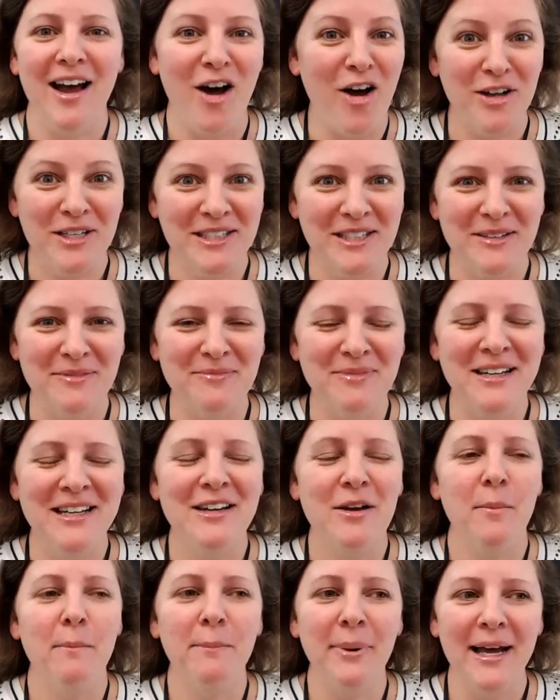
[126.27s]
Awesome.
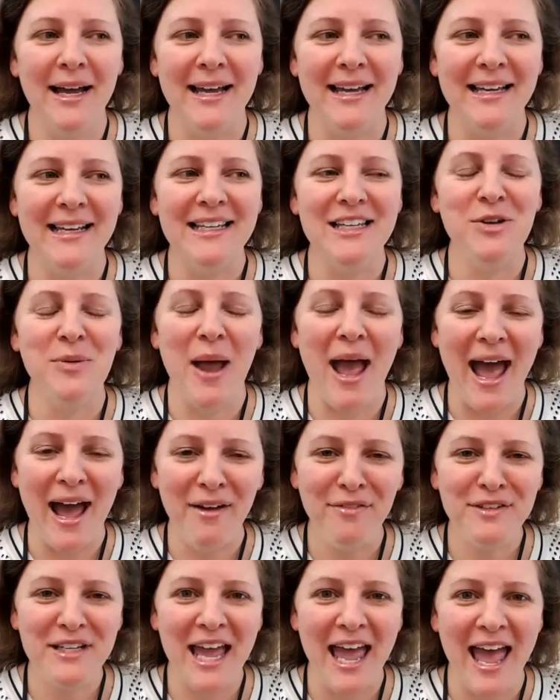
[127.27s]
But you
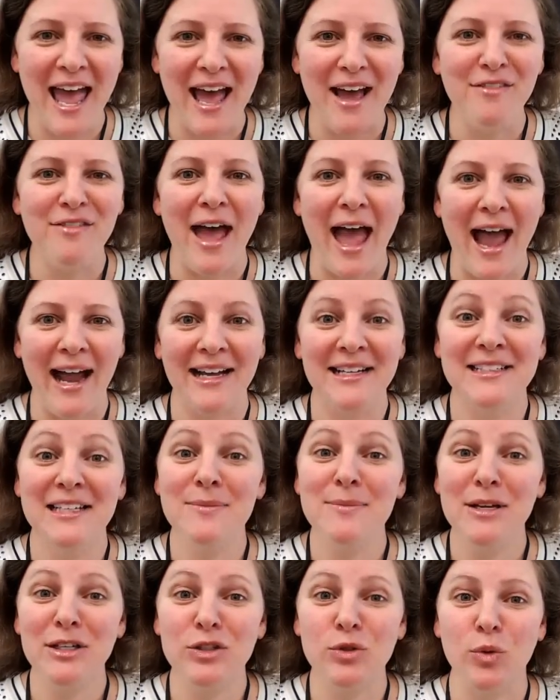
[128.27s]
have to have
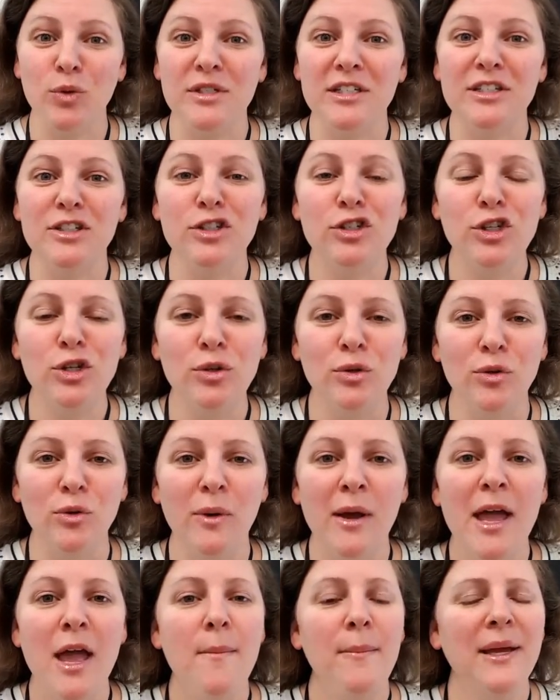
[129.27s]
academic sources
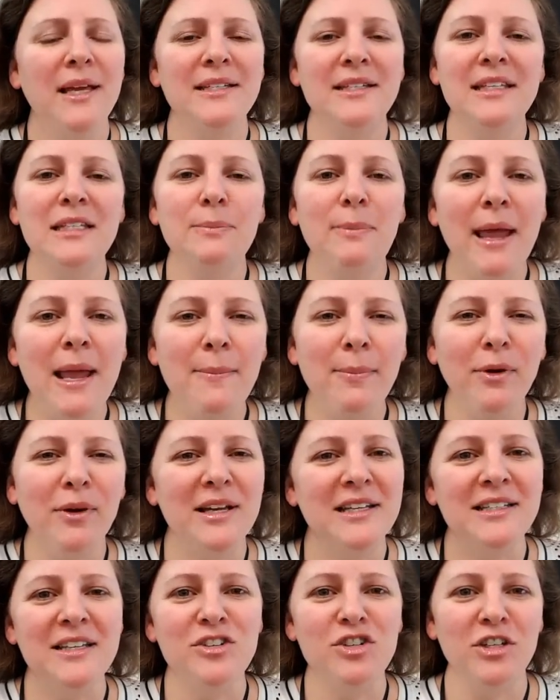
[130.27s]
too, because this paper
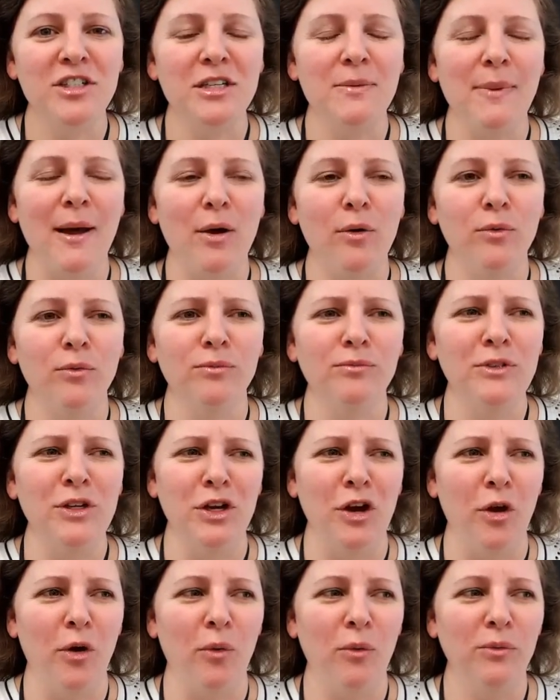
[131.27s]
isn't just about, you
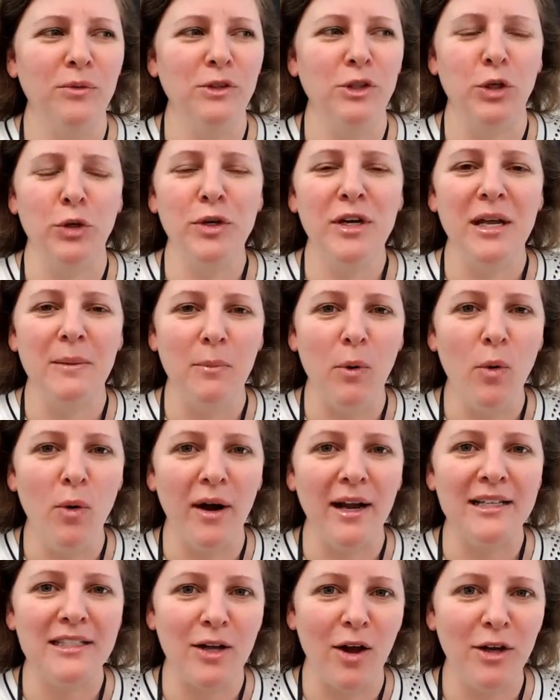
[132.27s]
know, learning
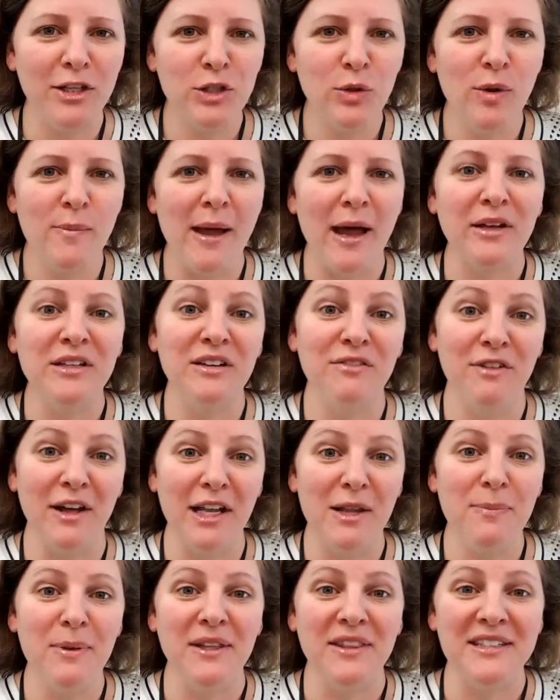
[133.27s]
more. It's also about
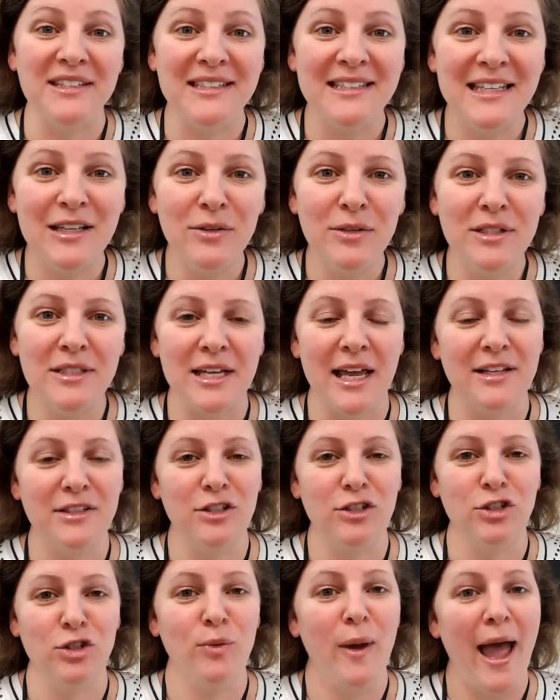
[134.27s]
developing the skill set
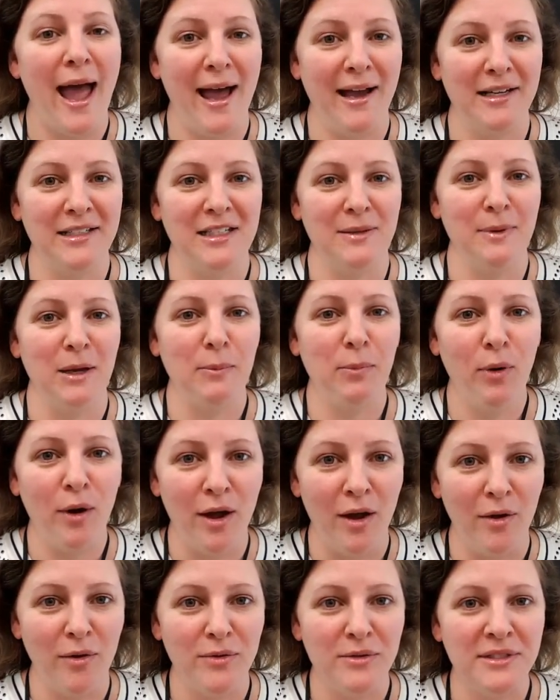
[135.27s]
to do academic
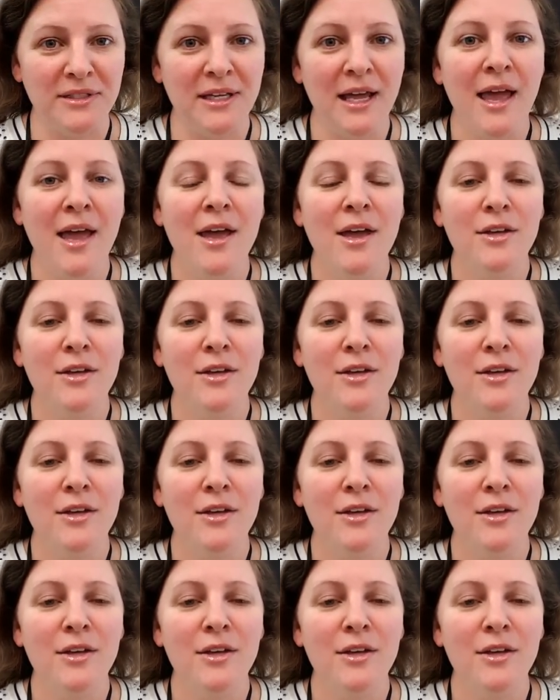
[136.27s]
prose.